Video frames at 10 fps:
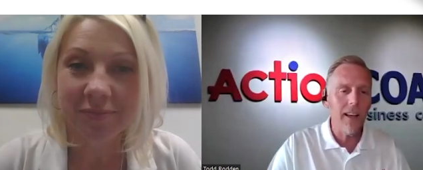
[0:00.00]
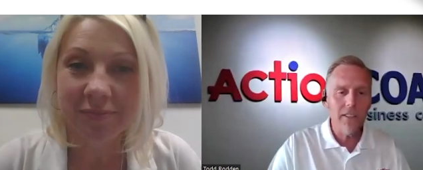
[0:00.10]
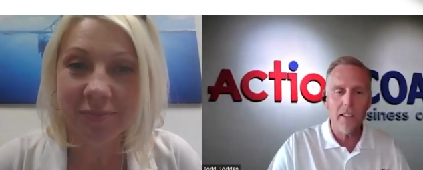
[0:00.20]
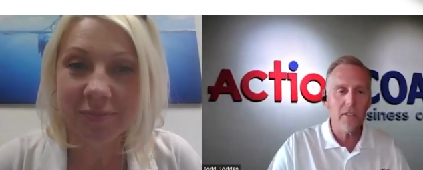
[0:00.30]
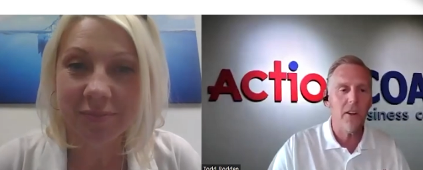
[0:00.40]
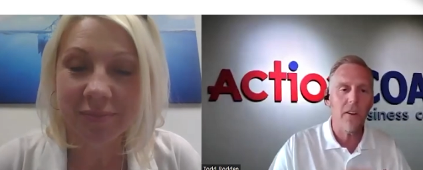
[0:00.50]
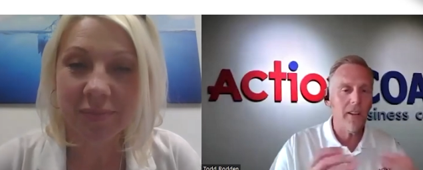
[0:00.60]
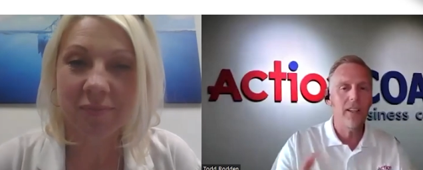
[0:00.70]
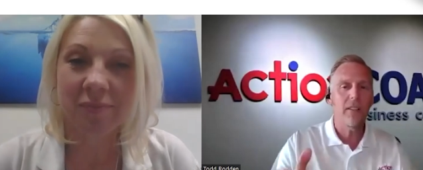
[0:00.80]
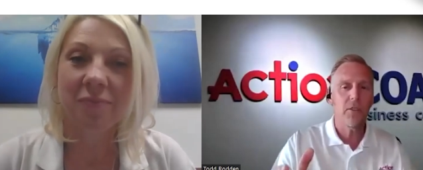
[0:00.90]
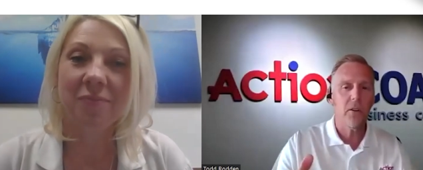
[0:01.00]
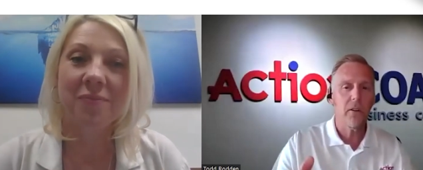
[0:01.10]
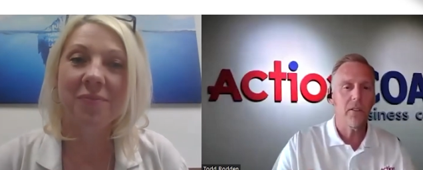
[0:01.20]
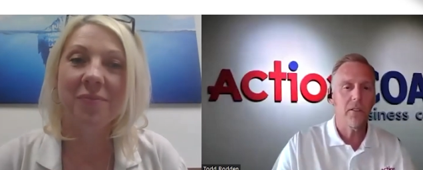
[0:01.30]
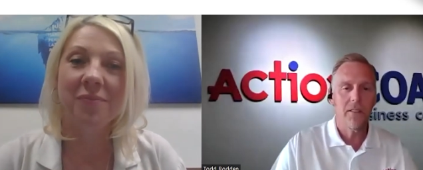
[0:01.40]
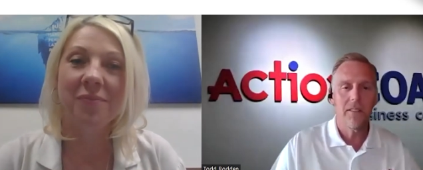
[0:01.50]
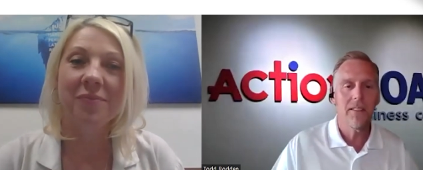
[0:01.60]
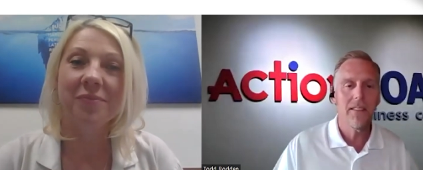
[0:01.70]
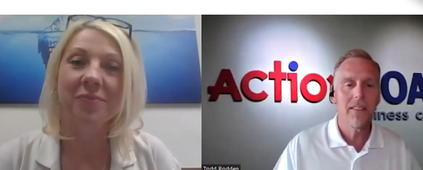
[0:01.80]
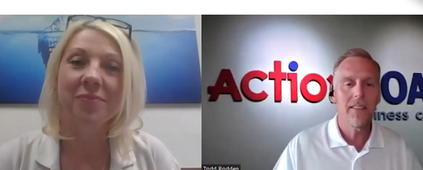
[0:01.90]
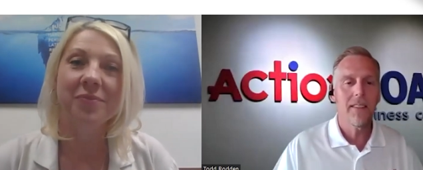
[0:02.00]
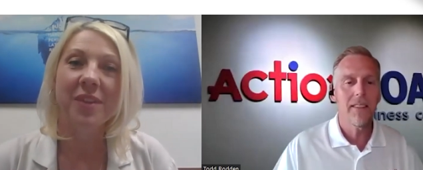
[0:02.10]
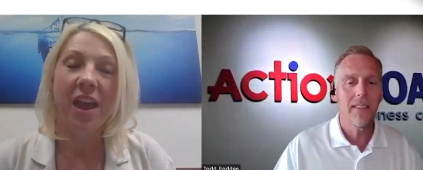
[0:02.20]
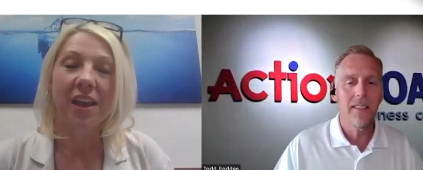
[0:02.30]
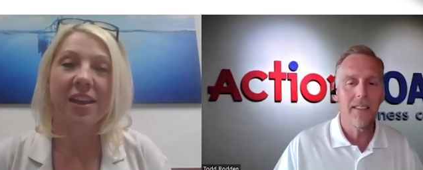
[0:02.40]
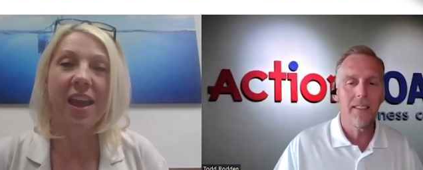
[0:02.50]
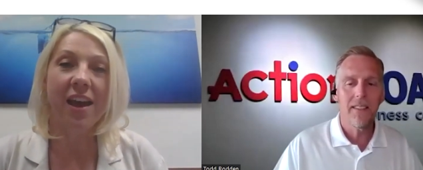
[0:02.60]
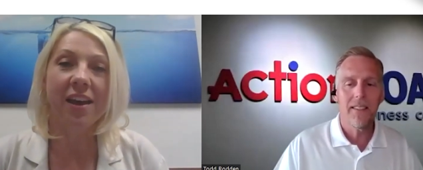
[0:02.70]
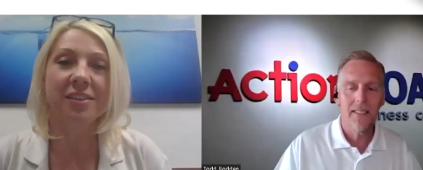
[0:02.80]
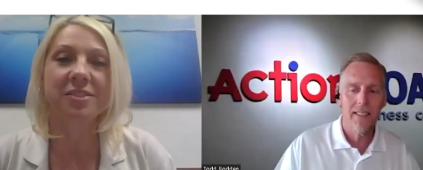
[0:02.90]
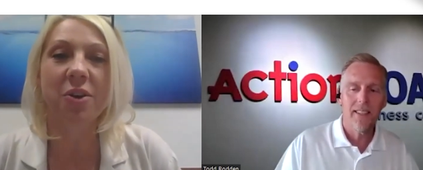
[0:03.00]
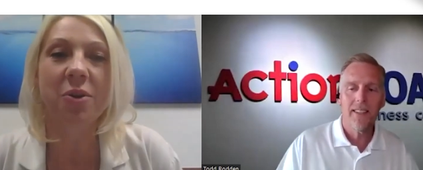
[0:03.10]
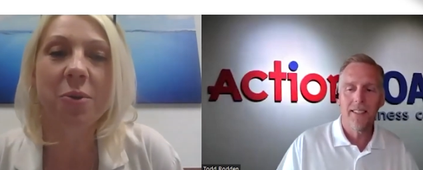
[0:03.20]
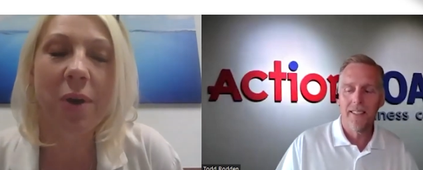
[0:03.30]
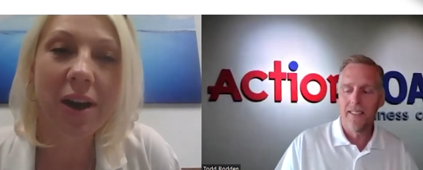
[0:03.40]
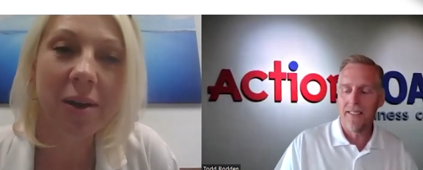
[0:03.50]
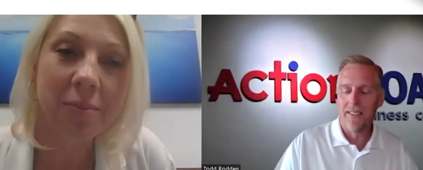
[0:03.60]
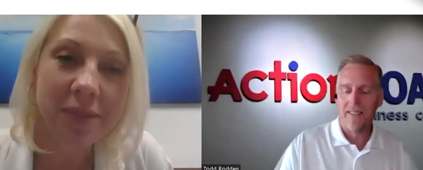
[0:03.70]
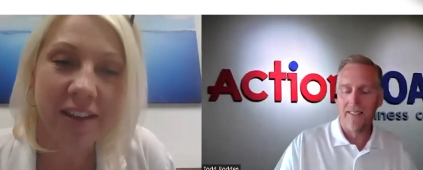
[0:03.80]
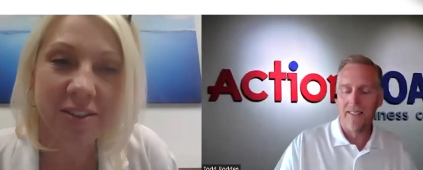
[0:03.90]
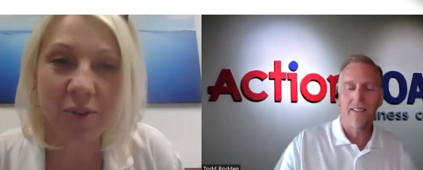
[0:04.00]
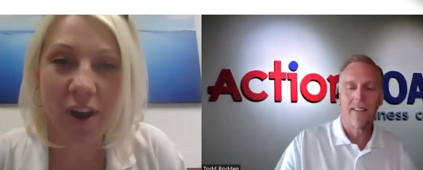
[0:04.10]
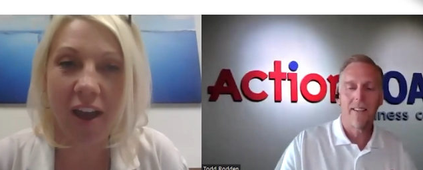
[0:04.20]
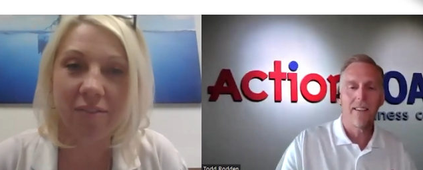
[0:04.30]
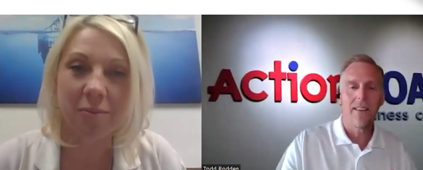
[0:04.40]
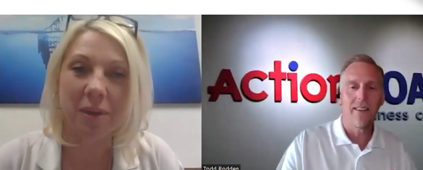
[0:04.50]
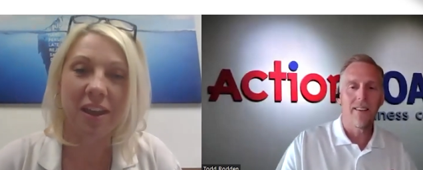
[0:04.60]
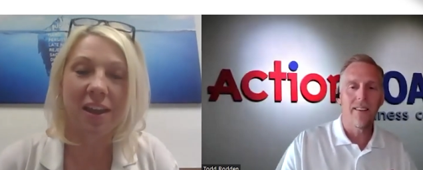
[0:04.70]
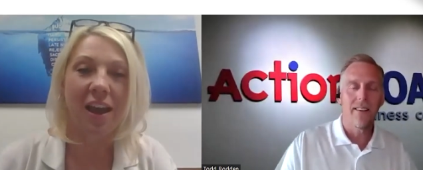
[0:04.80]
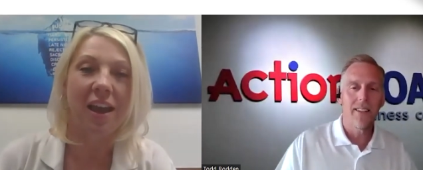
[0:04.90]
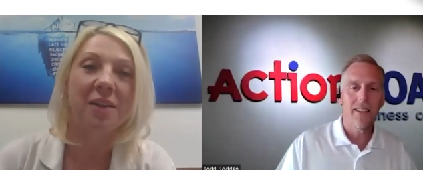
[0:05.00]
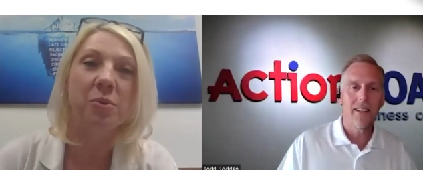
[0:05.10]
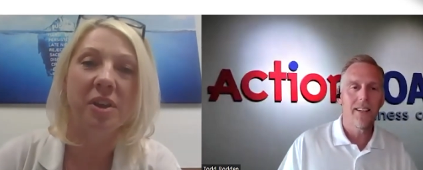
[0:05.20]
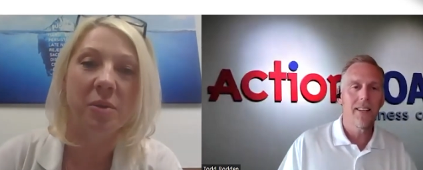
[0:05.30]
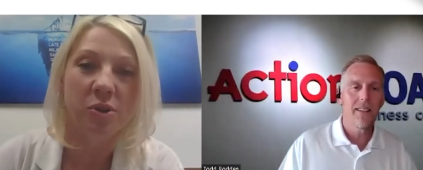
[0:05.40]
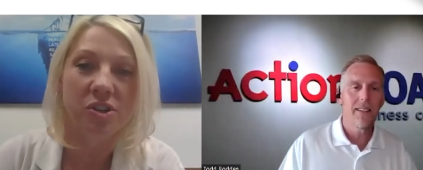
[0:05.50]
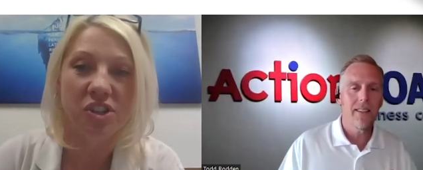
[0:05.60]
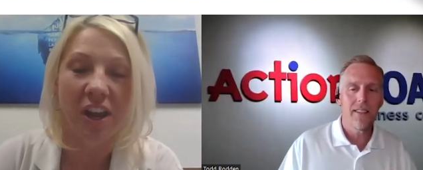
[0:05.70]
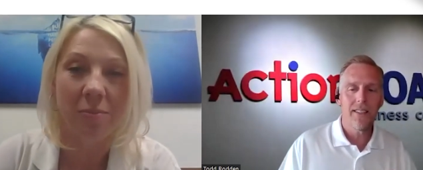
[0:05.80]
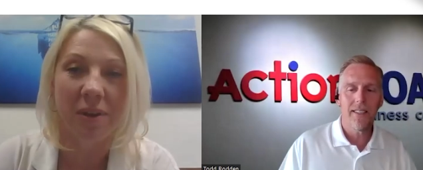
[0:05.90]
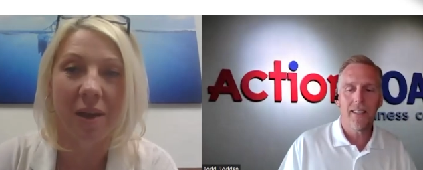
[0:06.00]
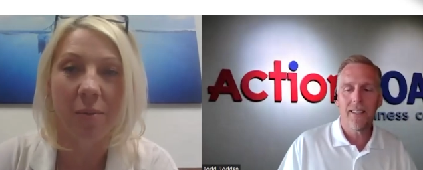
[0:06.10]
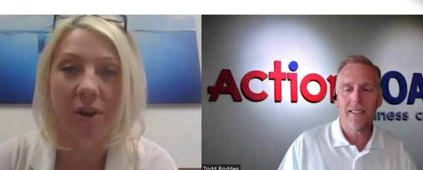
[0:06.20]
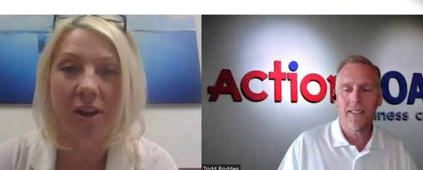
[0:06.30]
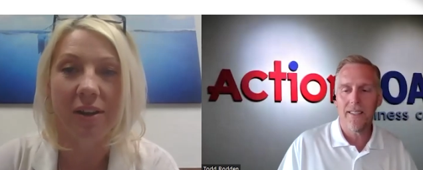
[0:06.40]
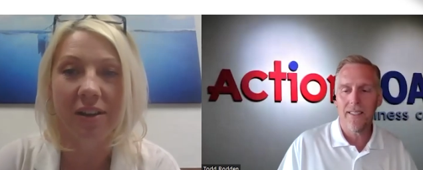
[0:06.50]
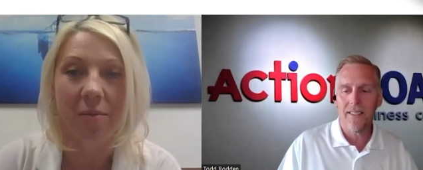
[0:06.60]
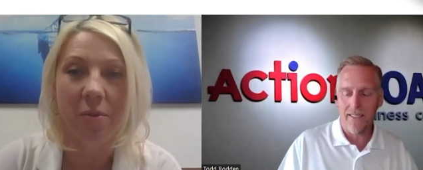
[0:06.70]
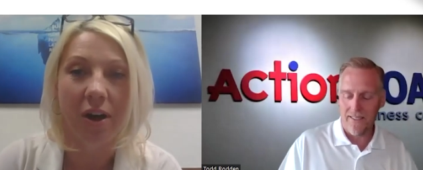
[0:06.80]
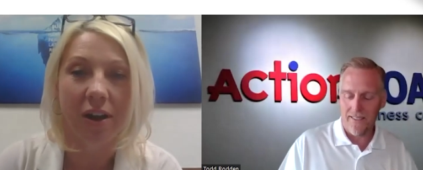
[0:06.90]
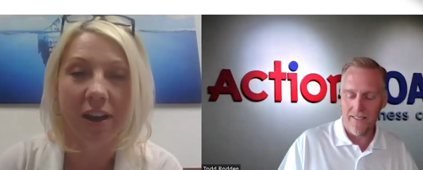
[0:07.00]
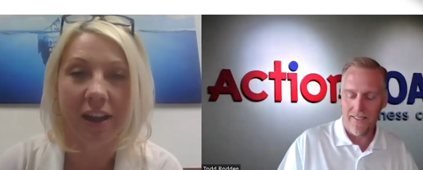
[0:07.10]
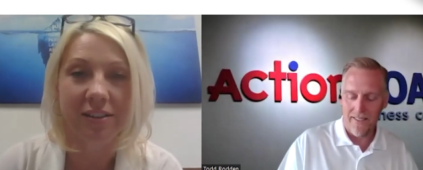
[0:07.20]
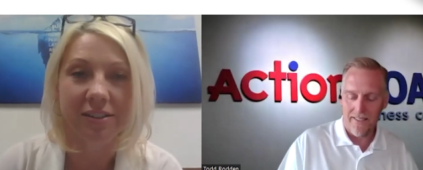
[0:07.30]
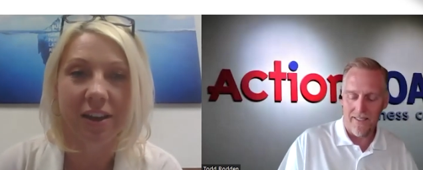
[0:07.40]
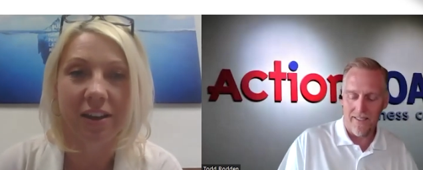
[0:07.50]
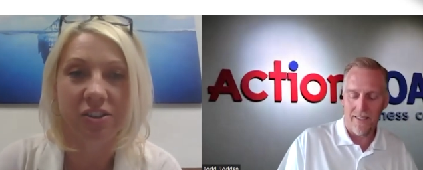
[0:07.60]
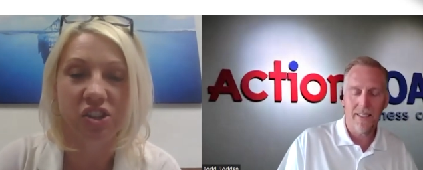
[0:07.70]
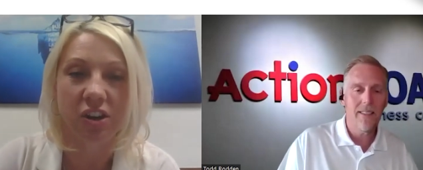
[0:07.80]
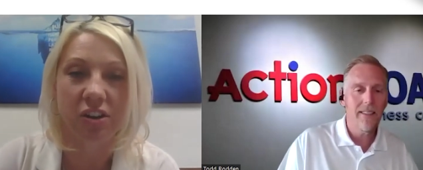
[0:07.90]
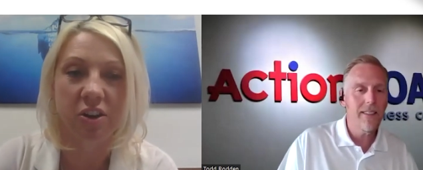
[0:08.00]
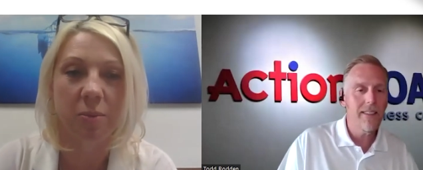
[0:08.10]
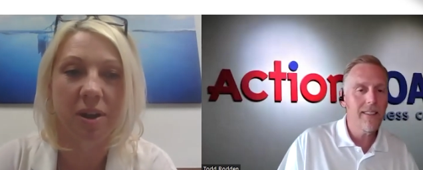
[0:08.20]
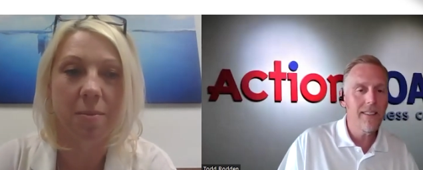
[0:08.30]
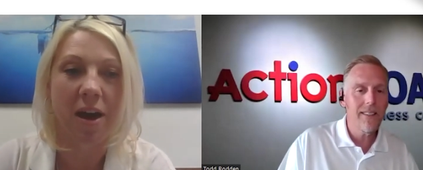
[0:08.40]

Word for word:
Speaker 1: how you got started in insurance.
Speaker 2: Yeah, so um, thanks for having me. I really appreciate being able to come on and I guess kind of share a little bit